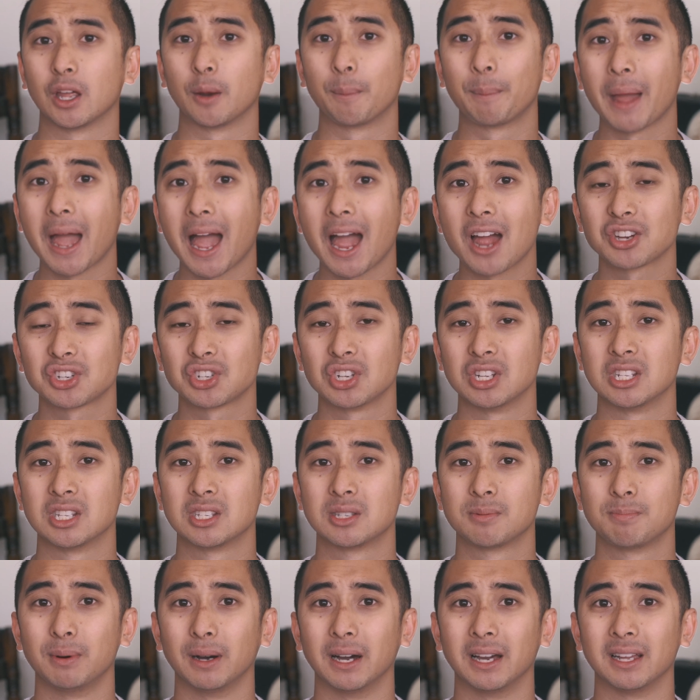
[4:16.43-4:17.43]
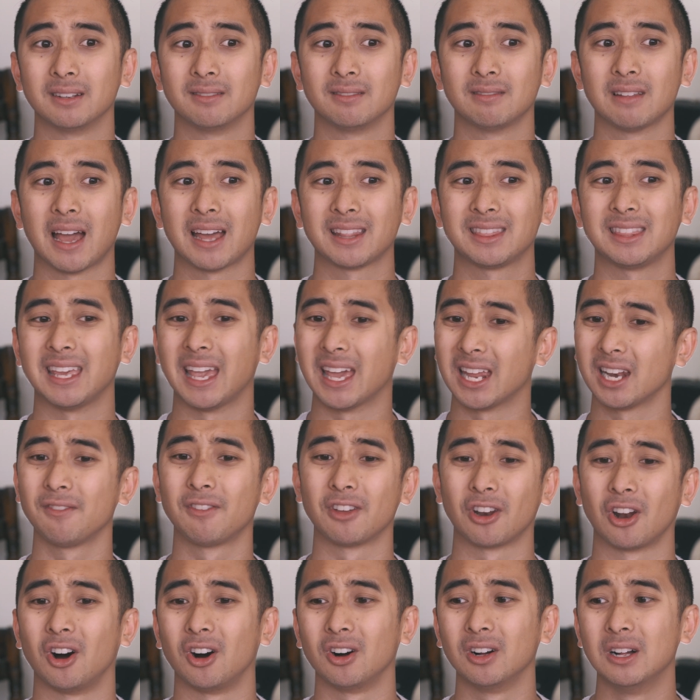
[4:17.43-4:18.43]
their passions, but at the end
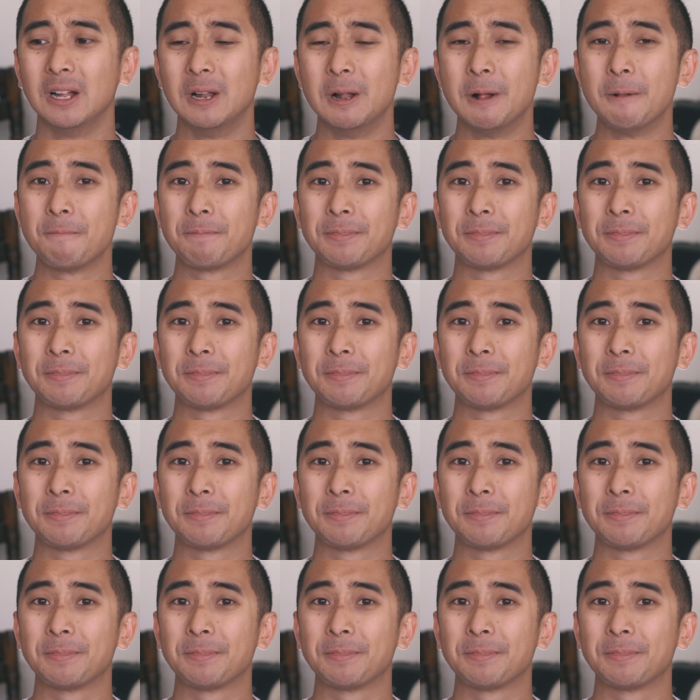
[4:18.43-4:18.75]
of it all,